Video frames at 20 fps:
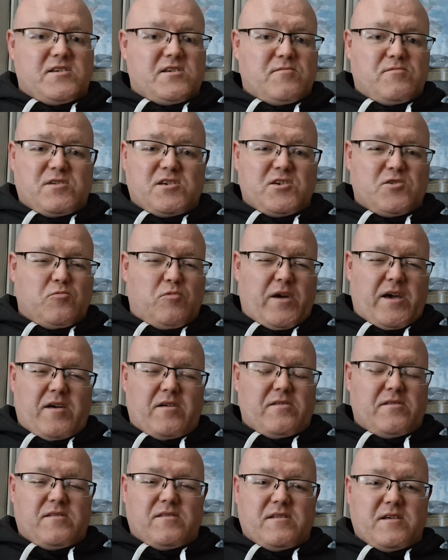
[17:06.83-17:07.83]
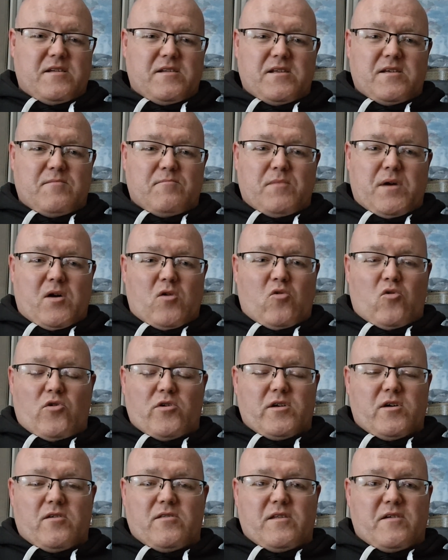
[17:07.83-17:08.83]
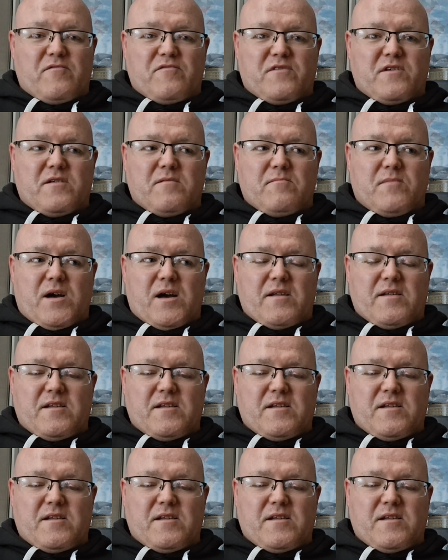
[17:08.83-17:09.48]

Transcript: He was swearing at my lawyer and everything, man.